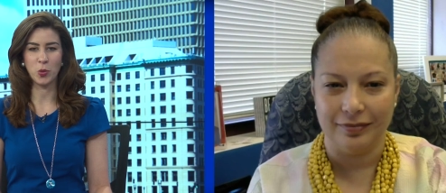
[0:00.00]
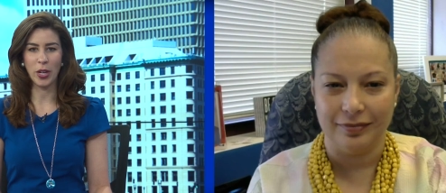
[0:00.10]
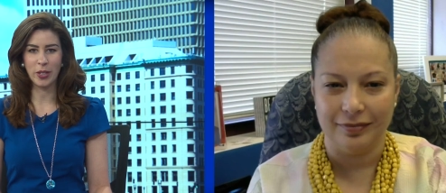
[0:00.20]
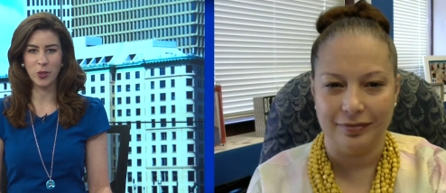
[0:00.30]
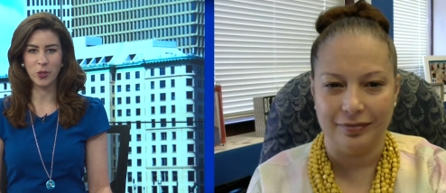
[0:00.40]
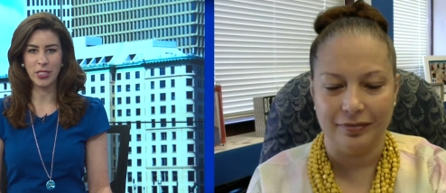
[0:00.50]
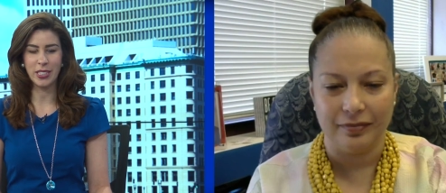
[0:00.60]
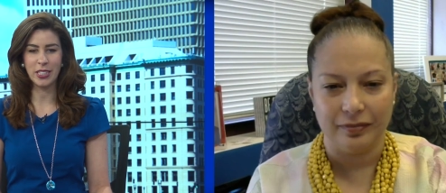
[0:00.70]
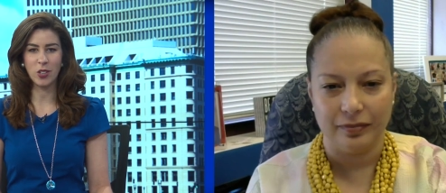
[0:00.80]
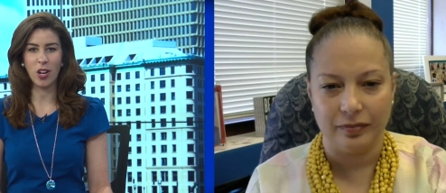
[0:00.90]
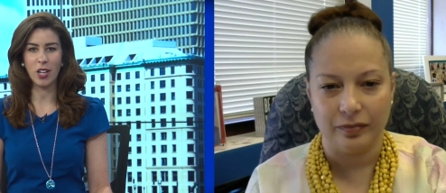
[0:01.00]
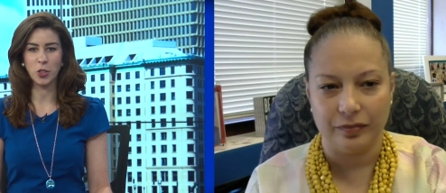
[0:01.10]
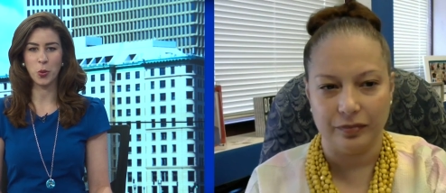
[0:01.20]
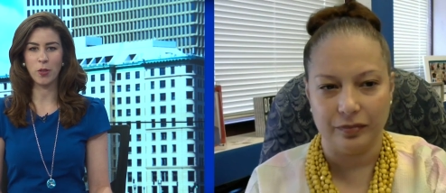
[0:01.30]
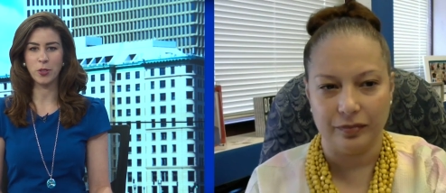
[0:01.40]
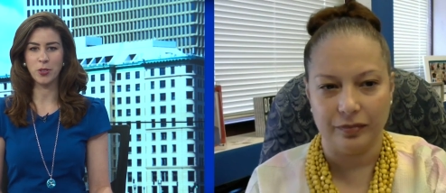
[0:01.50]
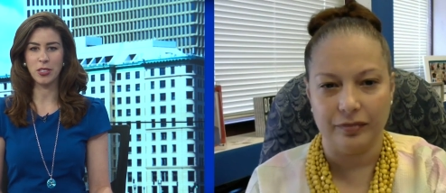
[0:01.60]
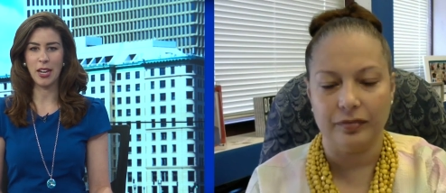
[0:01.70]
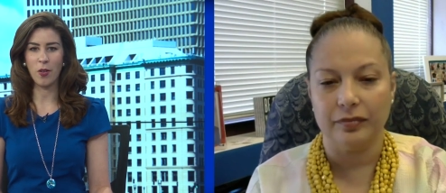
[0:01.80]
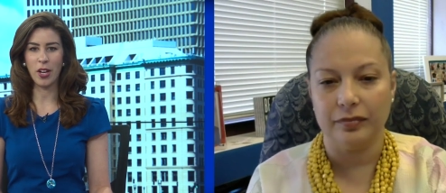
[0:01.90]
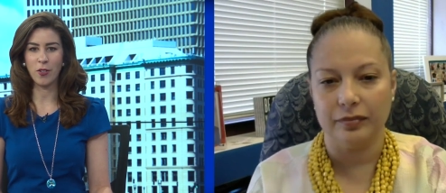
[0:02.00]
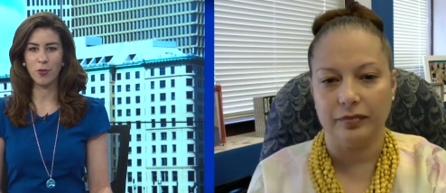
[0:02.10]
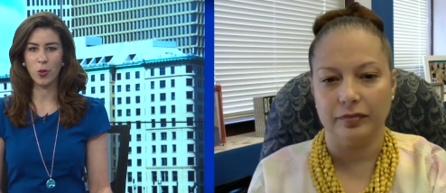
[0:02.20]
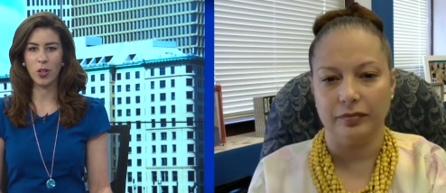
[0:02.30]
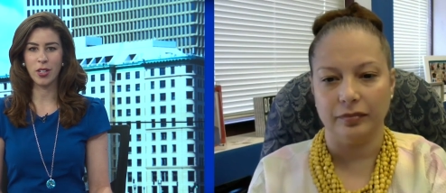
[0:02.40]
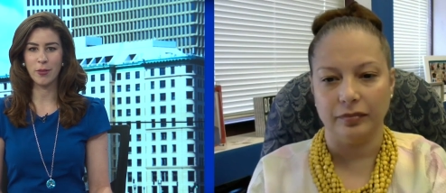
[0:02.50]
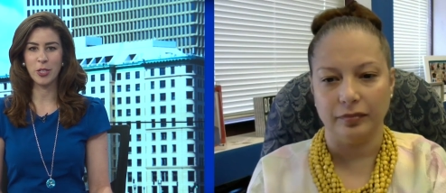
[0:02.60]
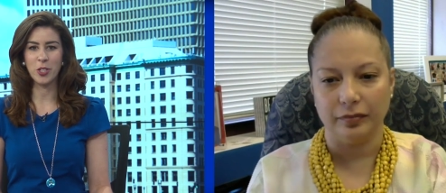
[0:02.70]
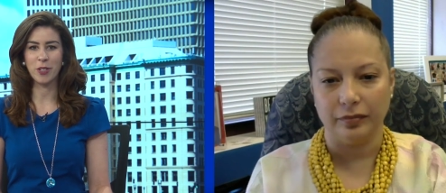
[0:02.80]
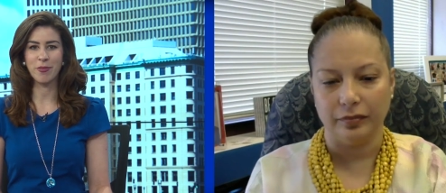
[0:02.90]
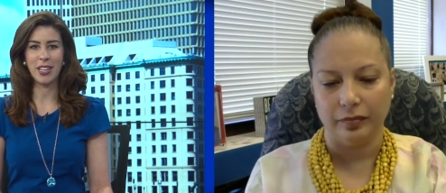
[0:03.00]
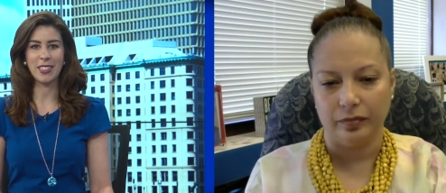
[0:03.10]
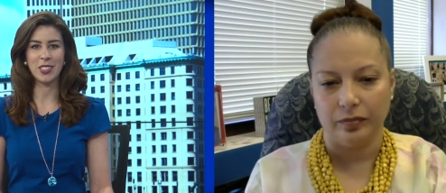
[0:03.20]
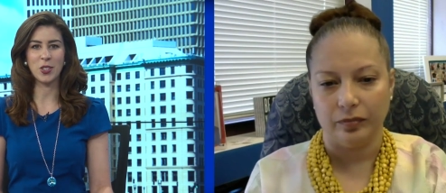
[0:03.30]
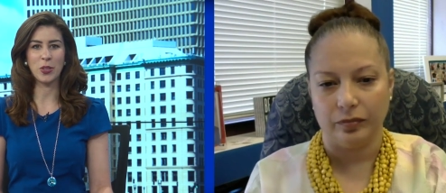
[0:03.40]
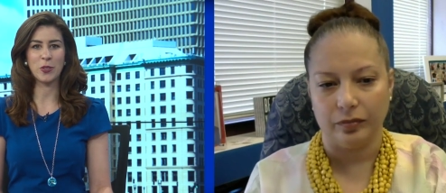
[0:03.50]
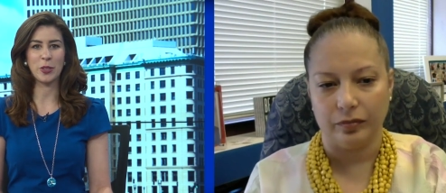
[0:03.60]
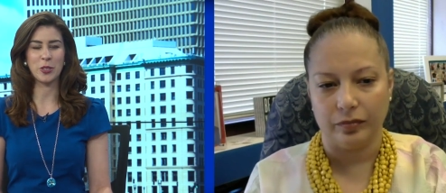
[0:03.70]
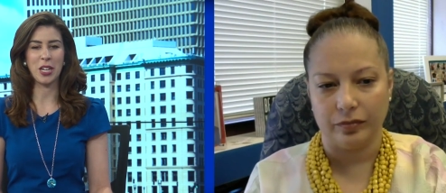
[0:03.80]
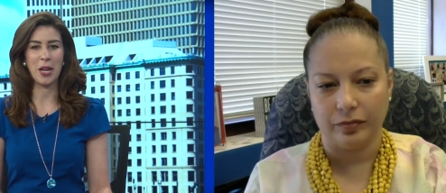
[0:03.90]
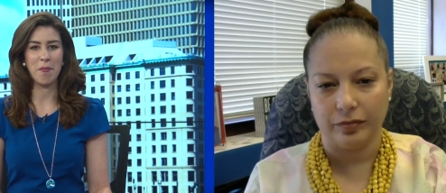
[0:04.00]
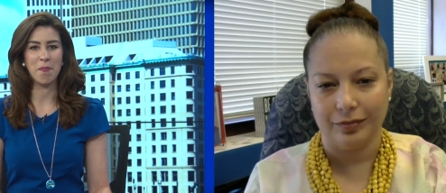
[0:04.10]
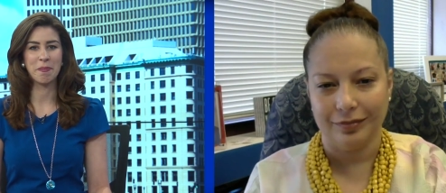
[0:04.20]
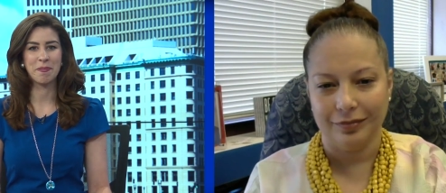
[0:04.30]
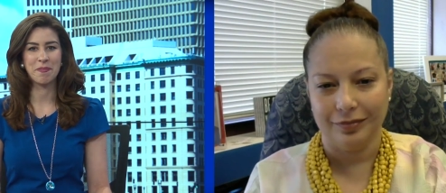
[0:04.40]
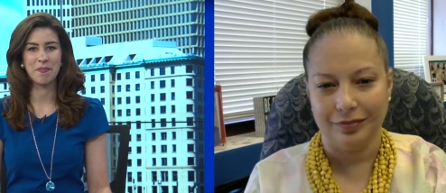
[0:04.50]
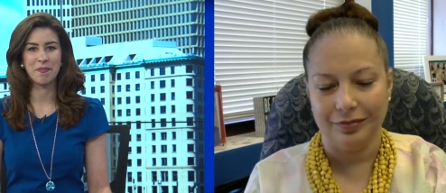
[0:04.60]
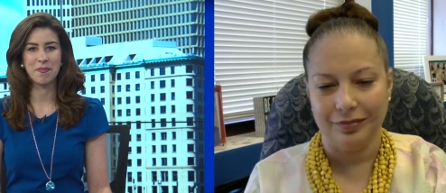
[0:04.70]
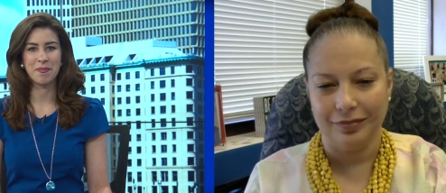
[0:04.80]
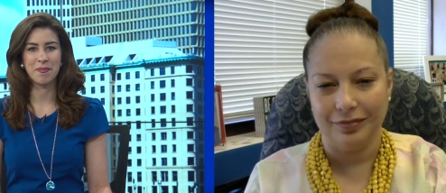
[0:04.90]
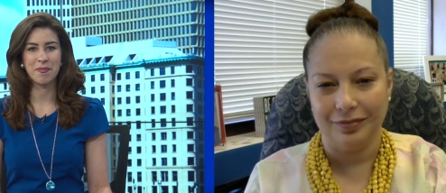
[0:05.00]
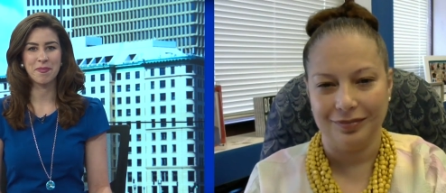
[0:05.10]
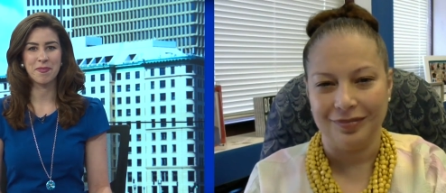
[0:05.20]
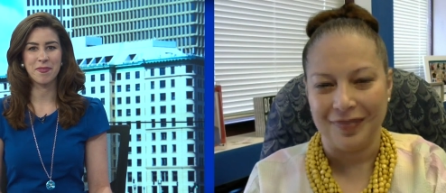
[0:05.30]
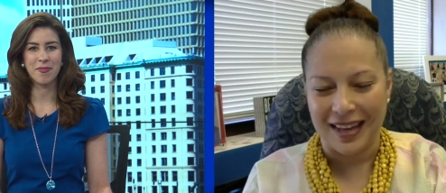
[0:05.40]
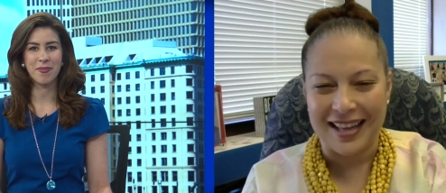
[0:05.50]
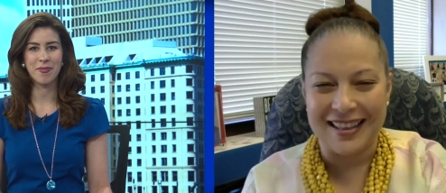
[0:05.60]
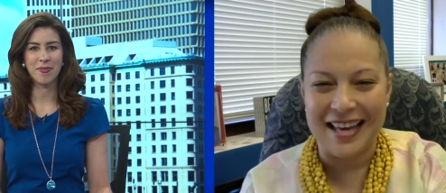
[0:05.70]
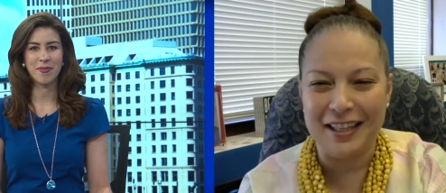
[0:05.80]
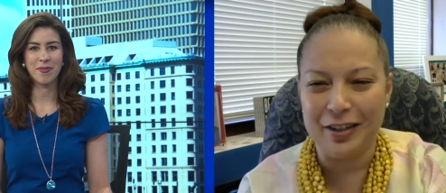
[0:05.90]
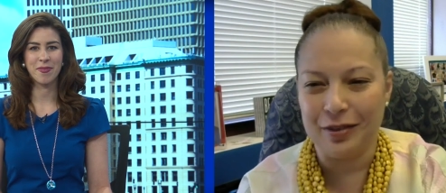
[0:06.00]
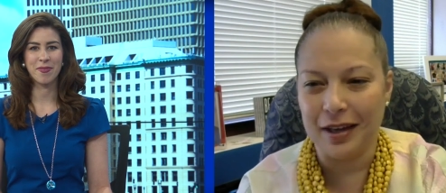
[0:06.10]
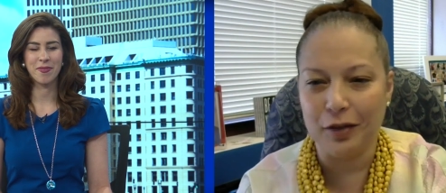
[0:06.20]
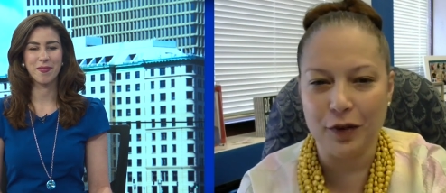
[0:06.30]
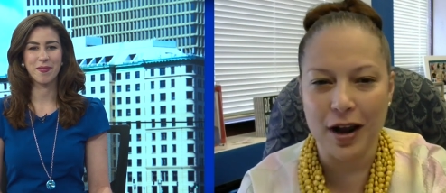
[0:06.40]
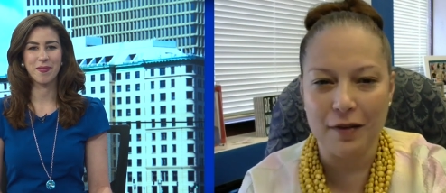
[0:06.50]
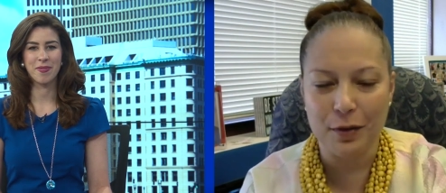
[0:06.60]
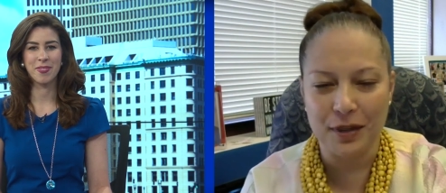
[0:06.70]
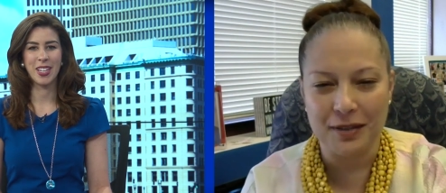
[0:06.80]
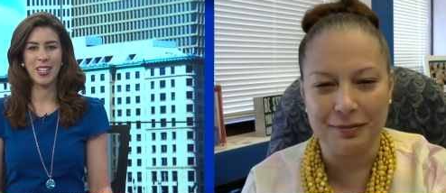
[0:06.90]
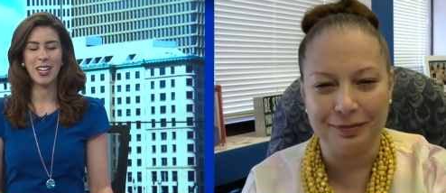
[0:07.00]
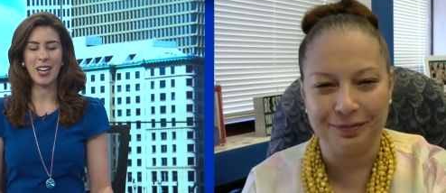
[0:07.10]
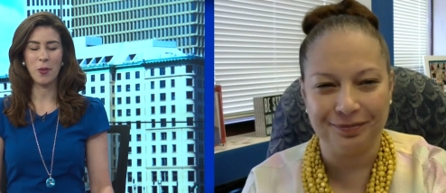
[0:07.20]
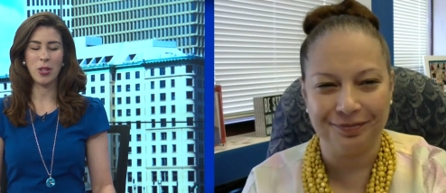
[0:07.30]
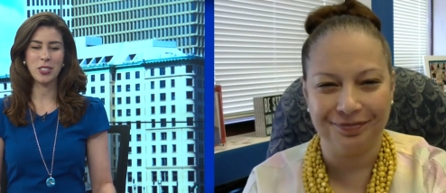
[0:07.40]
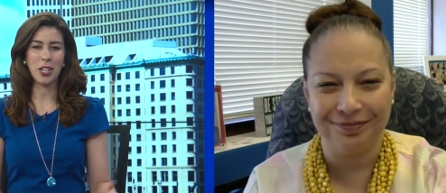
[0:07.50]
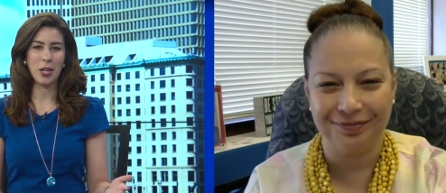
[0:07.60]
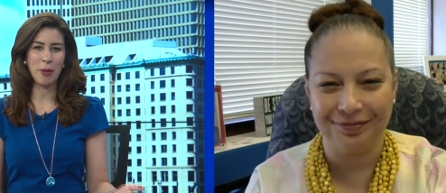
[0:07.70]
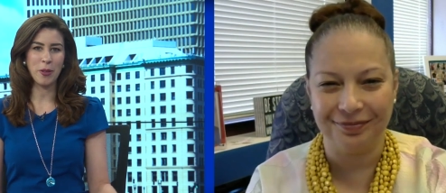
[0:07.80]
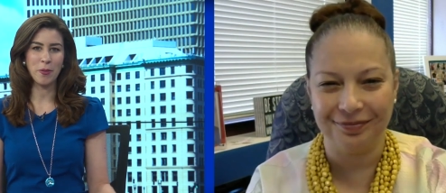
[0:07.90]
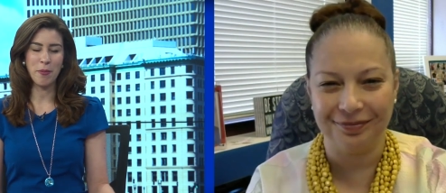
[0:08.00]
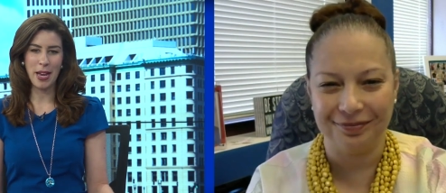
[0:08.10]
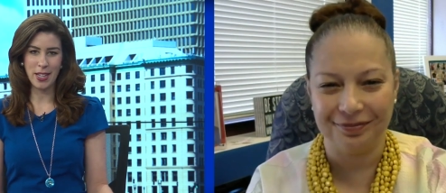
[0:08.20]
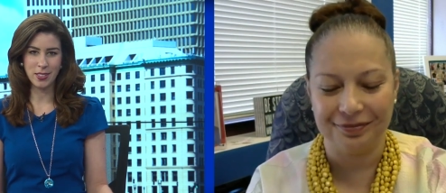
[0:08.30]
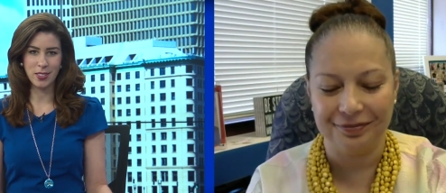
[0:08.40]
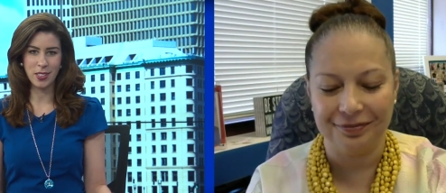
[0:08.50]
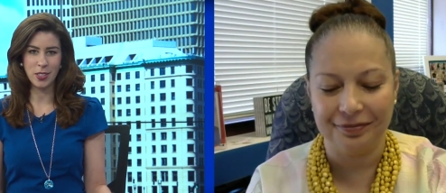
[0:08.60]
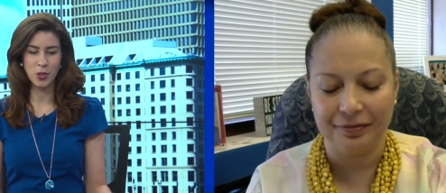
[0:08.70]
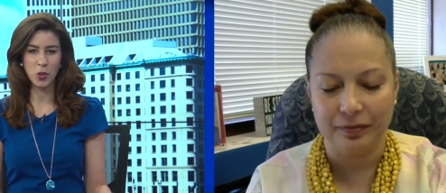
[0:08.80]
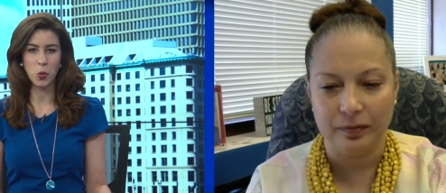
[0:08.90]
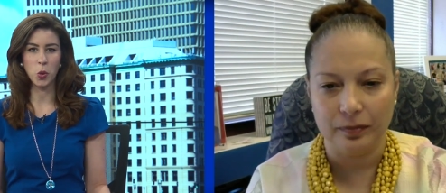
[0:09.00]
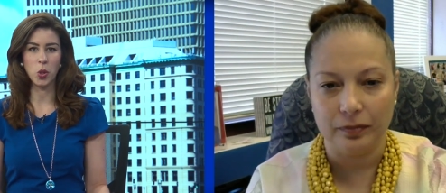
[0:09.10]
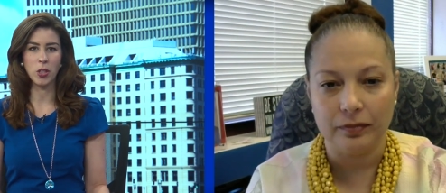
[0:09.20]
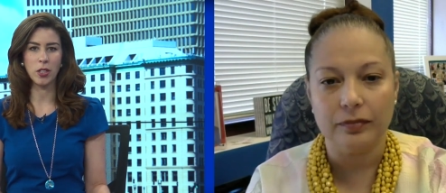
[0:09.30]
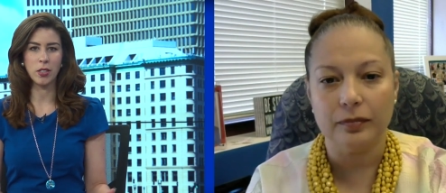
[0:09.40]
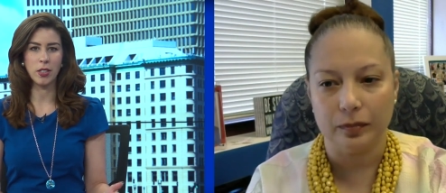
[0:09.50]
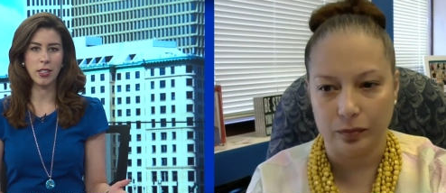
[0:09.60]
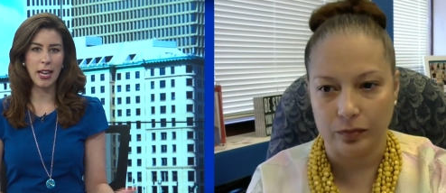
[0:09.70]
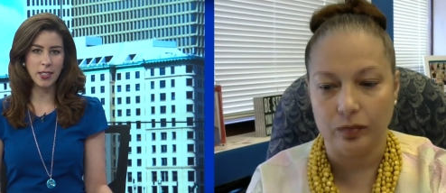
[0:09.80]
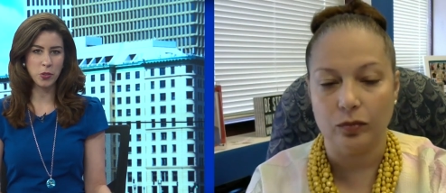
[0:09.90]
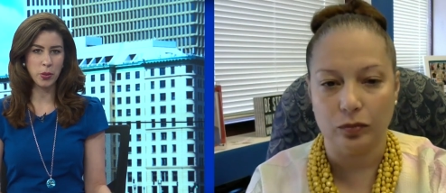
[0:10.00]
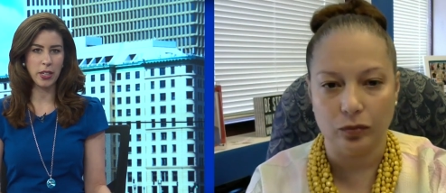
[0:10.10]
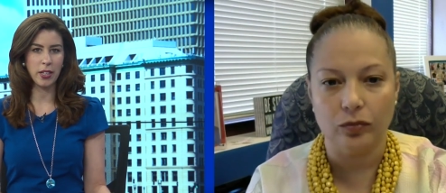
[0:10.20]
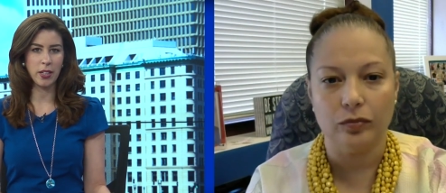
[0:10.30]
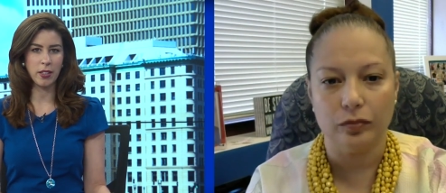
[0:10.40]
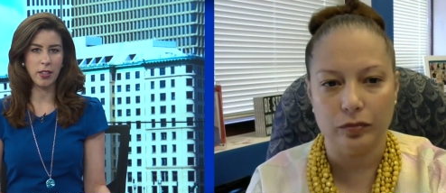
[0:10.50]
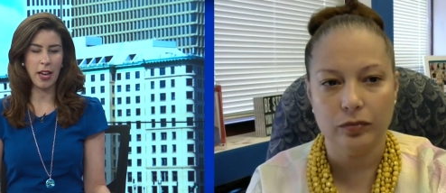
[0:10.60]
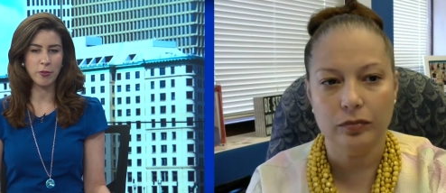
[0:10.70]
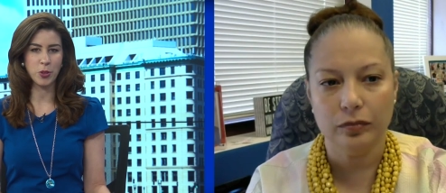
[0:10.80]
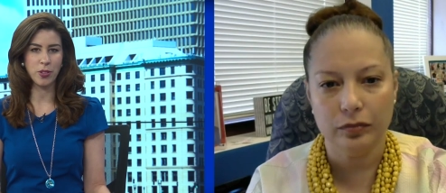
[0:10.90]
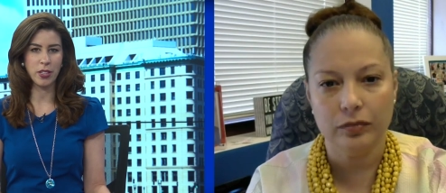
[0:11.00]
Speaker 1: regularly here on 12 News Now at 4. Commissioner, thanks as always for your time.
Speaker 2: Thank you. Thank you for having me.
Speaker 1: I want to talk about masks in school. Last week, after